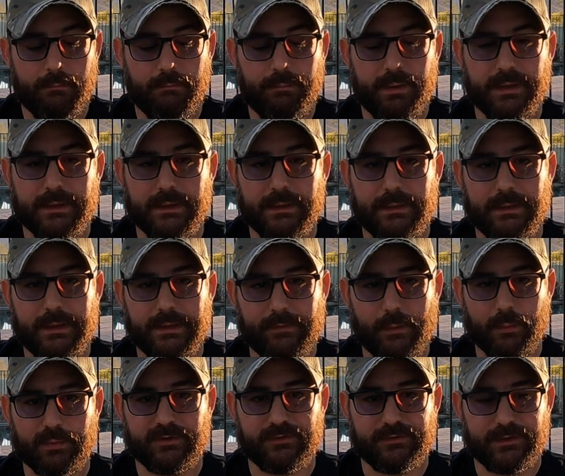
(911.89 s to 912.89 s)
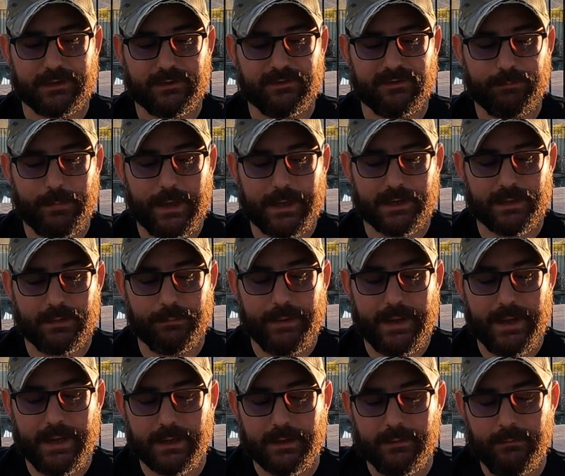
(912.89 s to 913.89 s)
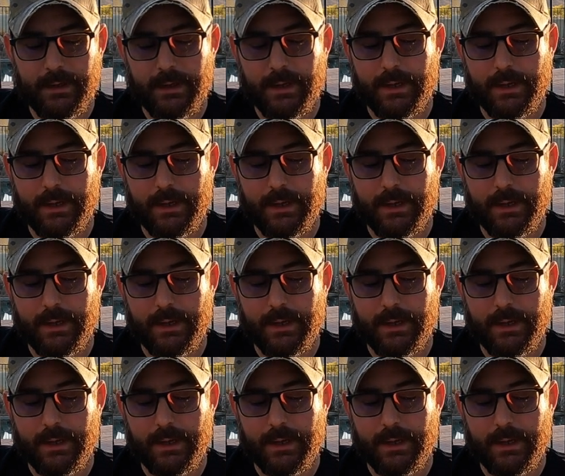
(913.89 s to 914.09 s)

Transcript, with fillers: But if I were to stick this back in the bag,